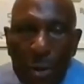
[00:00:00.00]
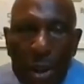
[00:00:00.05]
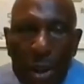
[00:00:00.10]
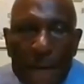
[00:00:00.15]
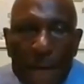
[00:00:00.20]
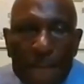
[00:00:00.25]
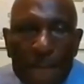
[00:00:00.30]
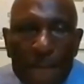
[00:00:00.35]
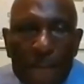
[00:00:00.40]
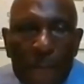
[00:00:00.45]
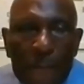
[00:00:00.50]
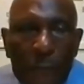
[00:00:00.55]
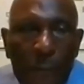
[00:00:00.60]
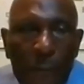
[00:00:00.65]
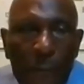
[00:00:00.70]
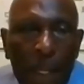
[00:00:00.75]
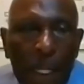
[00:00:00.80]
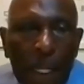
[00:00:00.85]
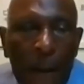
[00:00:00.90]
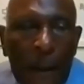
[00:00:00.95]
pray
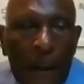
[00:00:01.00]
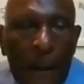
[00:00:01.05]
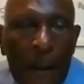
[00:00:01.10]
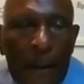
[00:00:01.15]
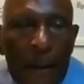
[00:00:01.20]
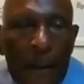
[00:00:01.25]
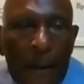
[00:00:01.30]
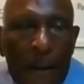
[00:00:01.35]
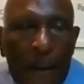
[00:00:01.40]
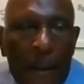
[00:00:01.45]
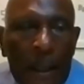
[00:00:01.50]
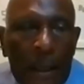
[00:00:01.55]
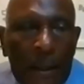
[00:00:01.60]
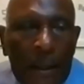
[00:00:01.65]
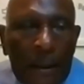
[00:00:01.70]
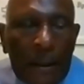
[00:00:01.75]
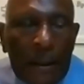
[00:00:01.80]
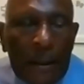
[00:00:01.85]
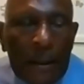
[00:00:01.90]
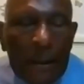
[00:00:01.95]
that
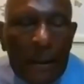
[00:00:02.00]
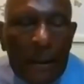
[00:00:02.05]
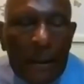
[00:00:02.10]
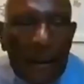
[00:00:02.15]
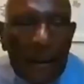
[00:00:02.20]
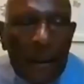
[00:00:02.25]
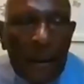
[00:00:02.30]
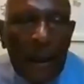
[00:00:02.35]
Thank you.